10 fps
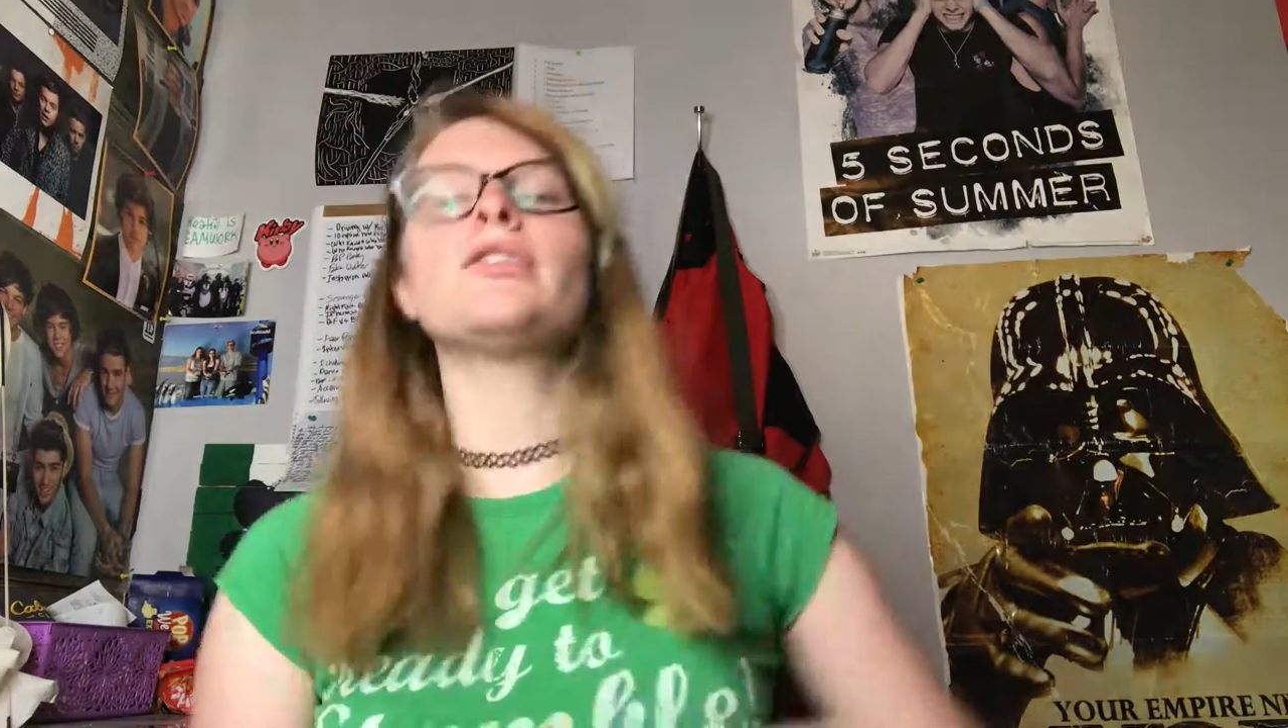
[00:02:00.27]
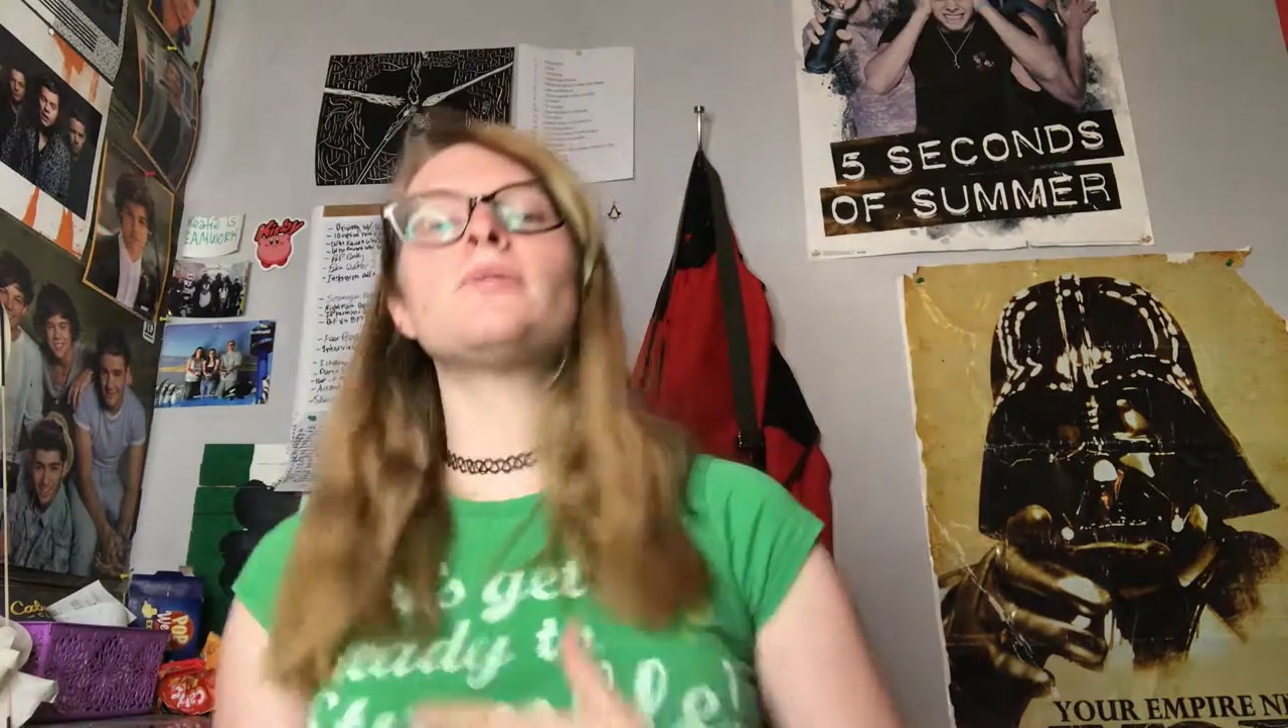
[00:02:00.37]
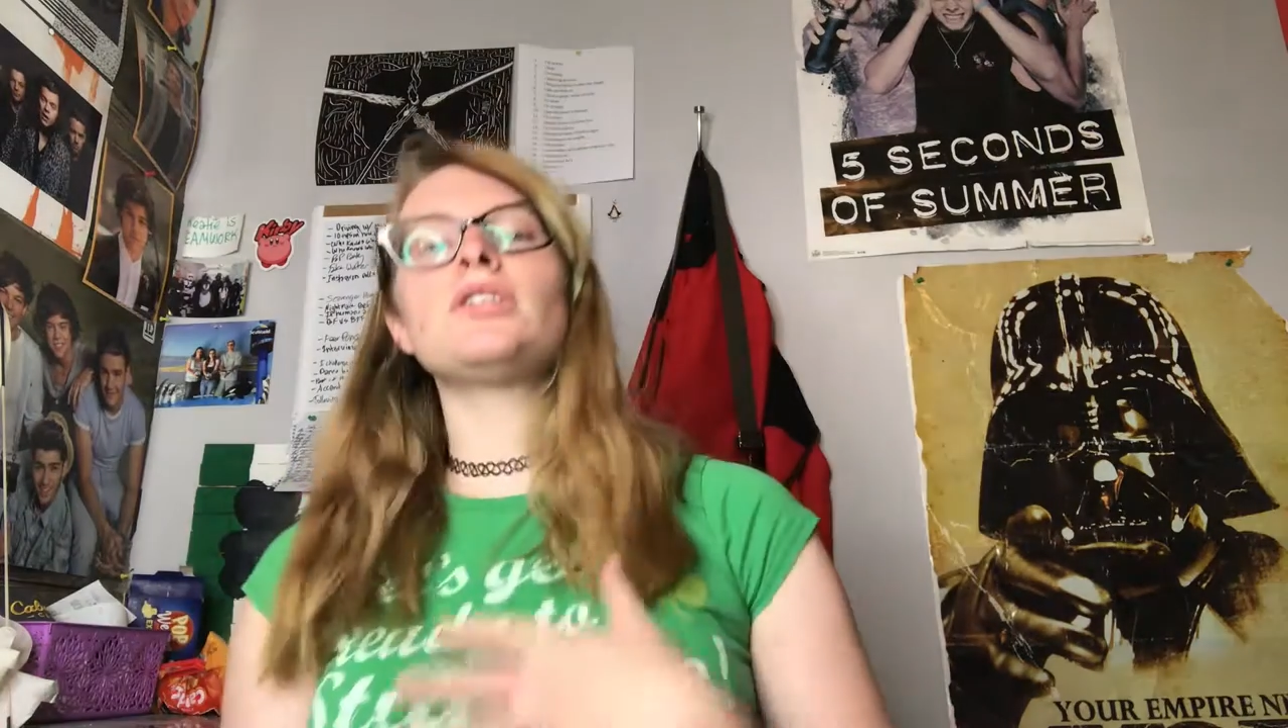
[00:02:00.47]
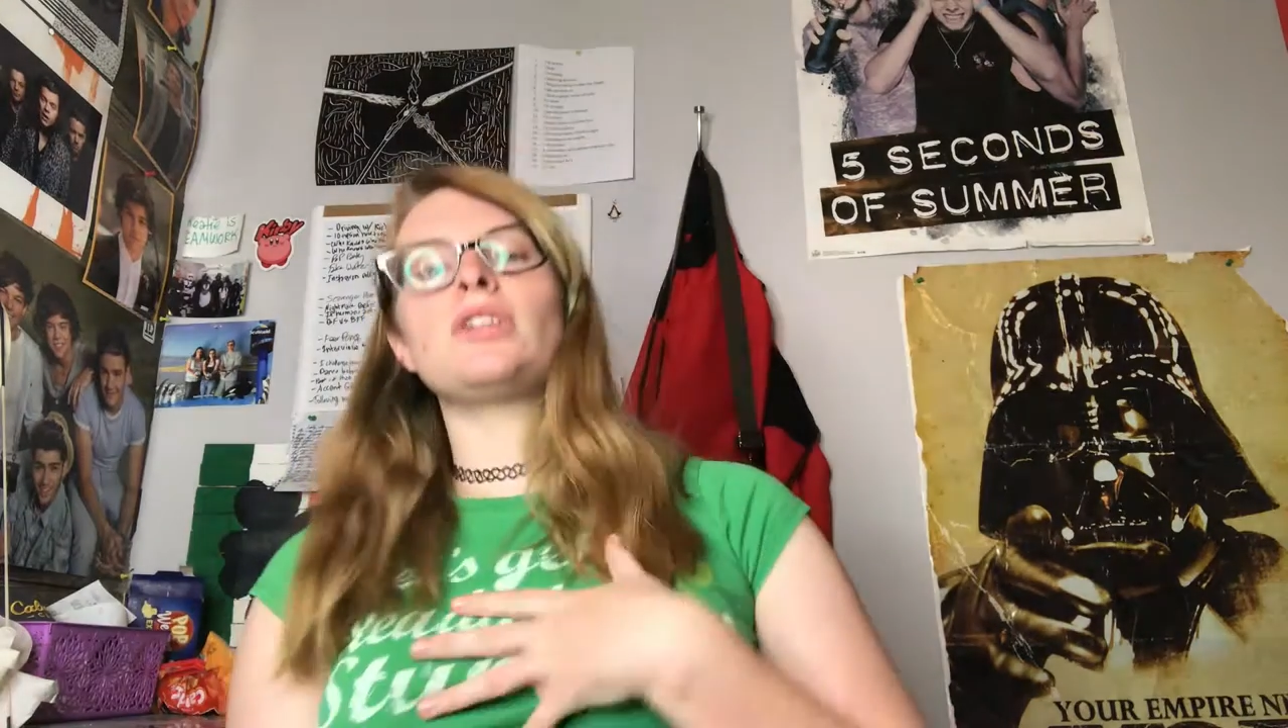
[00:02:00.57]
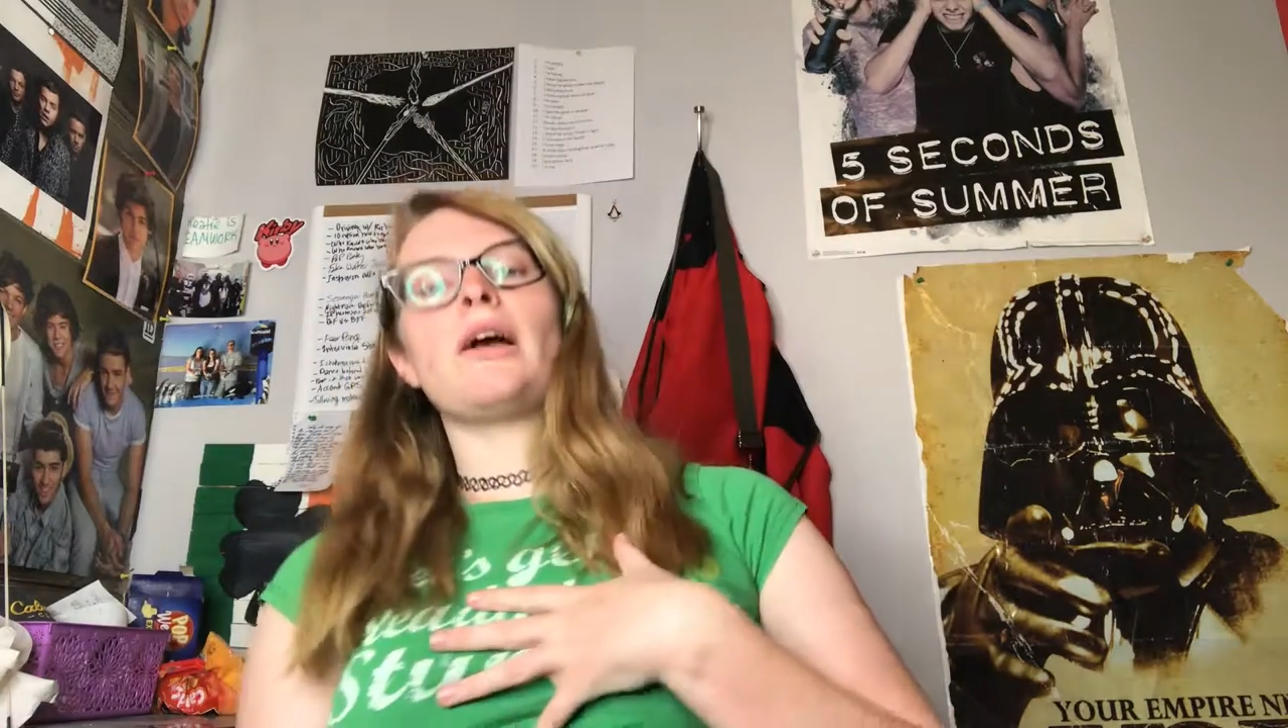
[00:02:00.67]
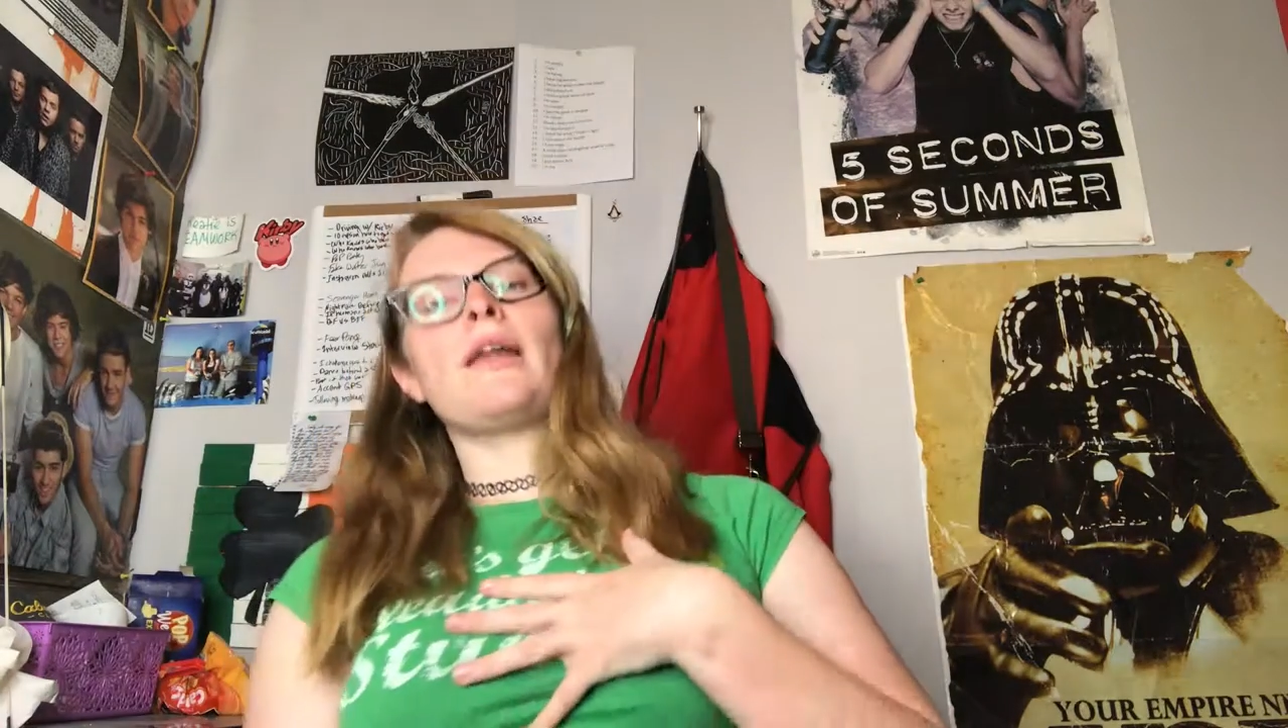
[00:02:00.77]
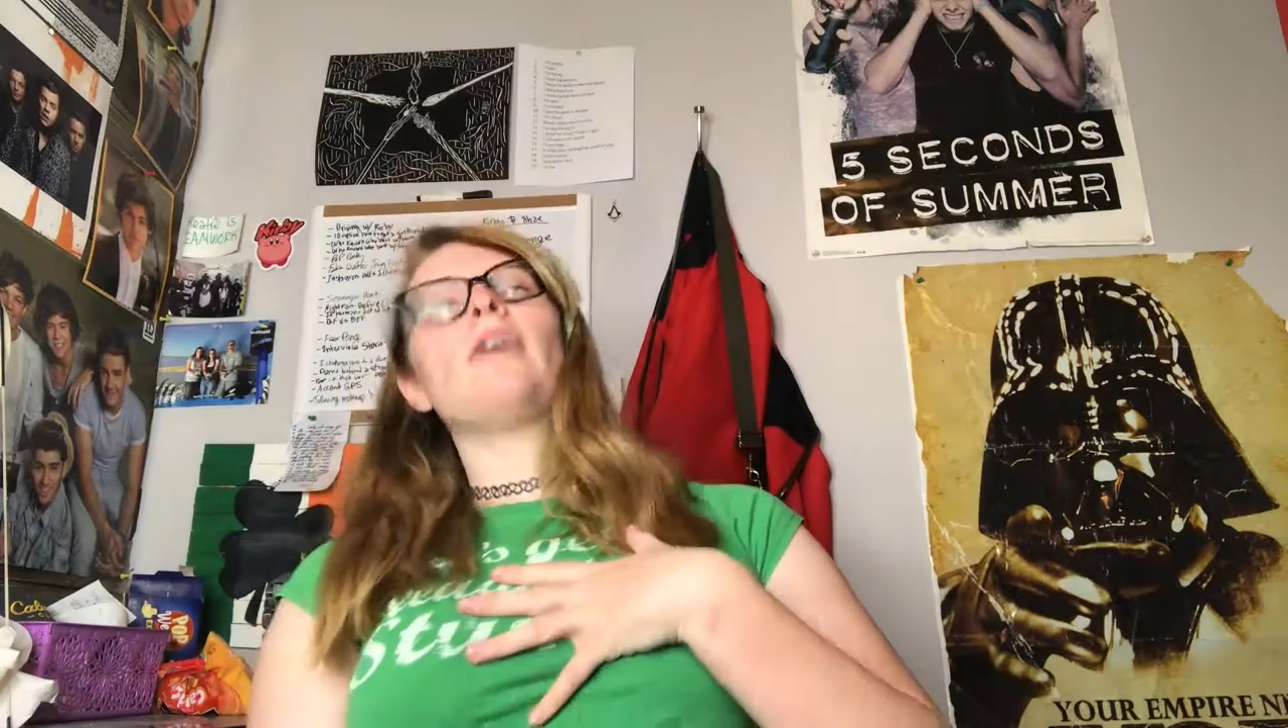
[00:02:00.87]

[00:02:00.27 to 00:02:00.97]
This week's shout